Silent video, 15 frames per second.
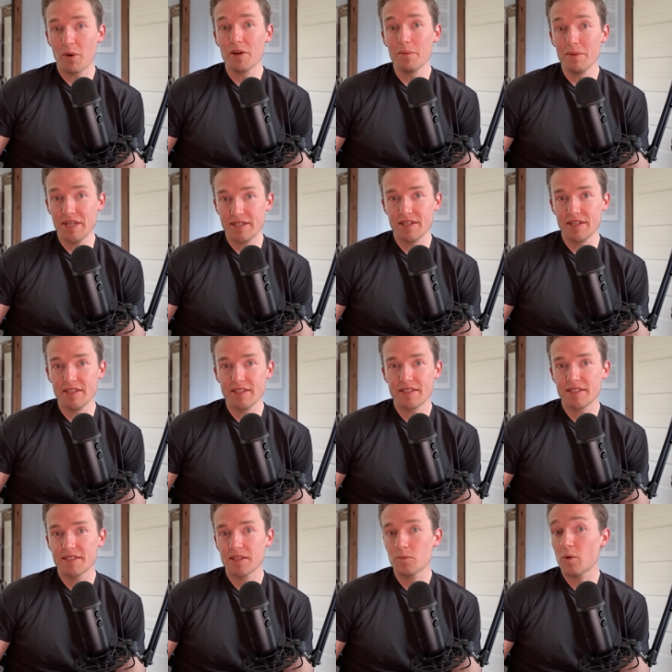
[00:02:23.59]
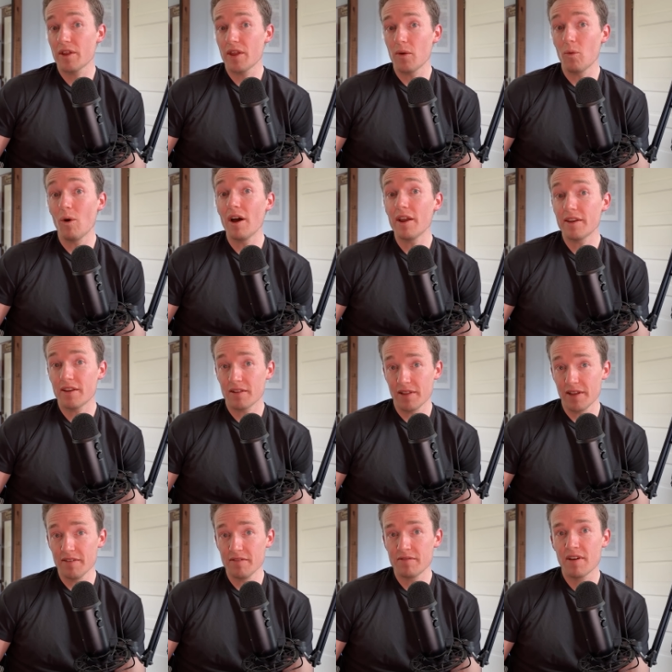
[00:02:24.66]
dimensions. This is where they want to
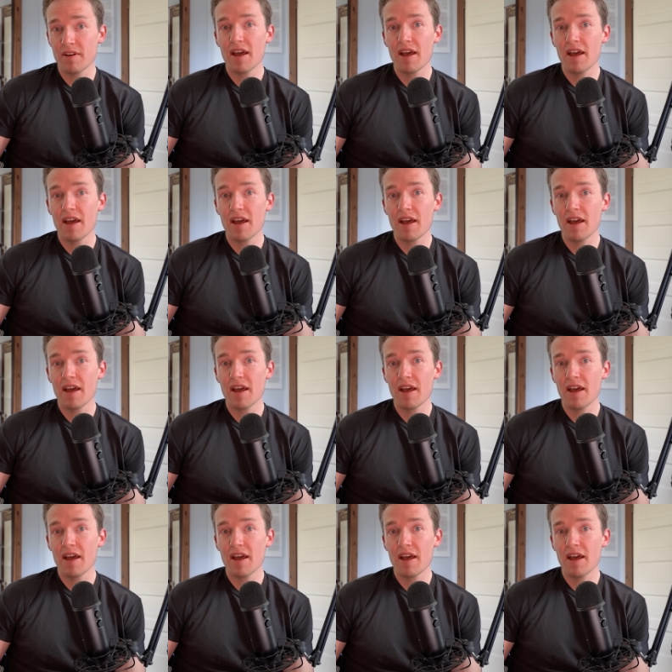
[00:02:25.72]
live.